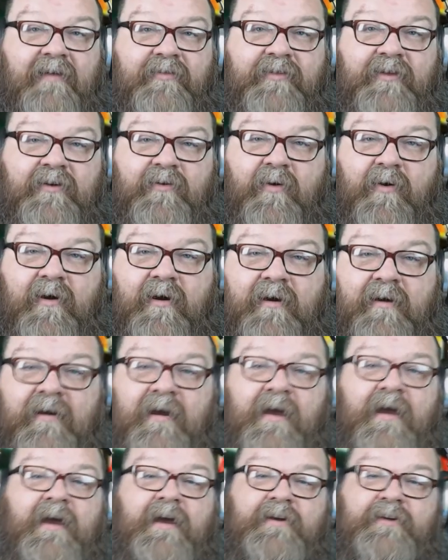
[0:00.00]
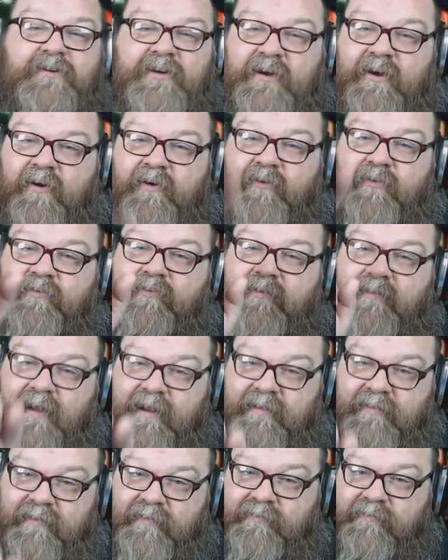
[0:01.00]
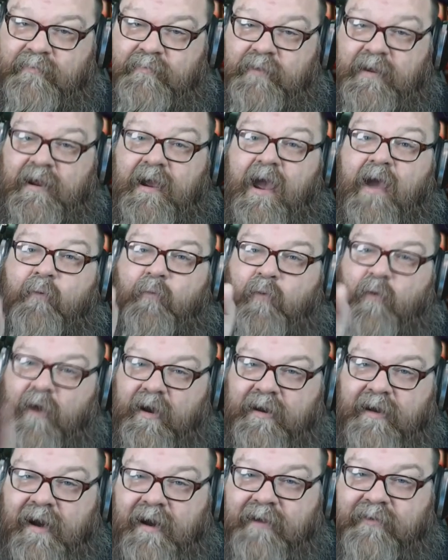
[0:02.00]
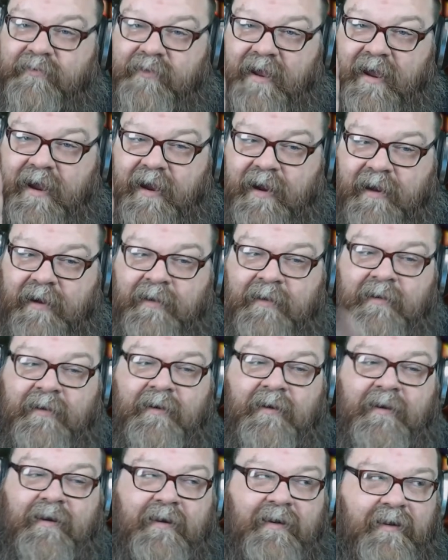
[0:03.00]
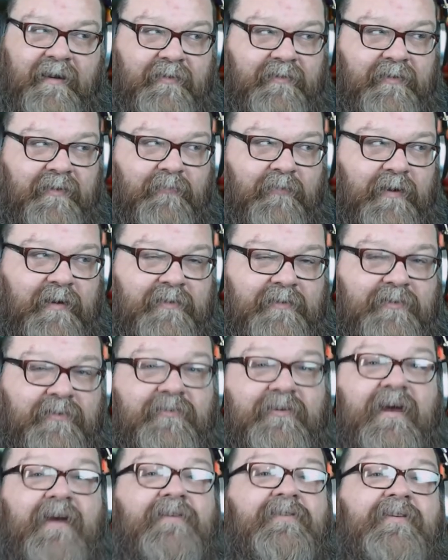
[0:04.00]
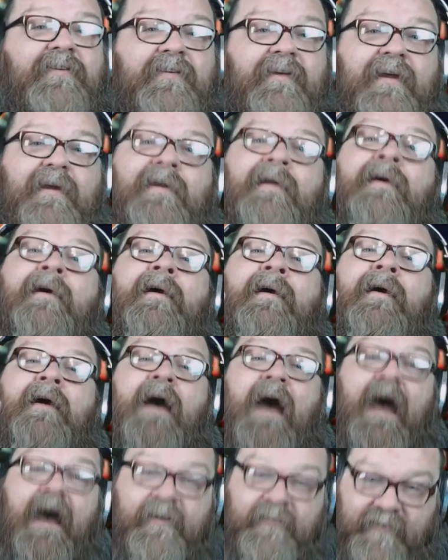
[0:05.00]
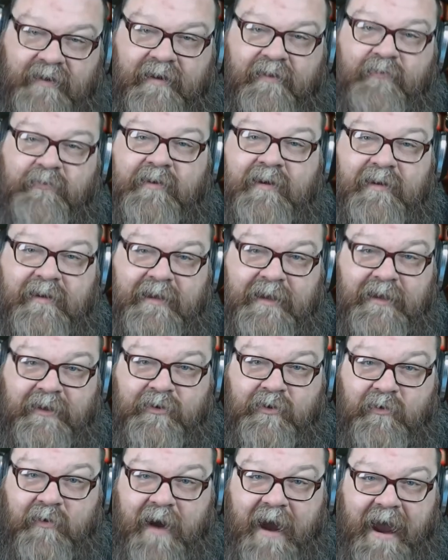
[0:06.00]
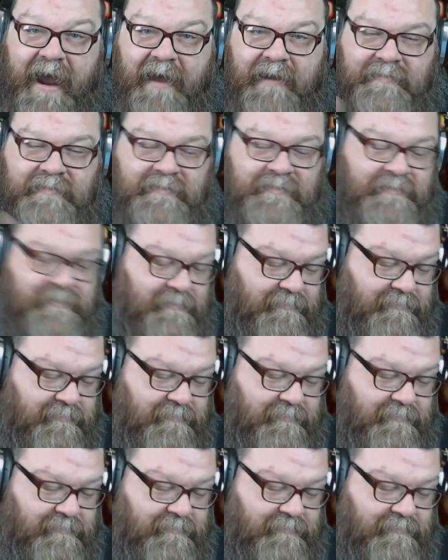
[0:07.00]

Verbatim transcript: the door and she goes like this to me. And what did I say? And I said, what did you say? She said, I said I was going to kick your ass.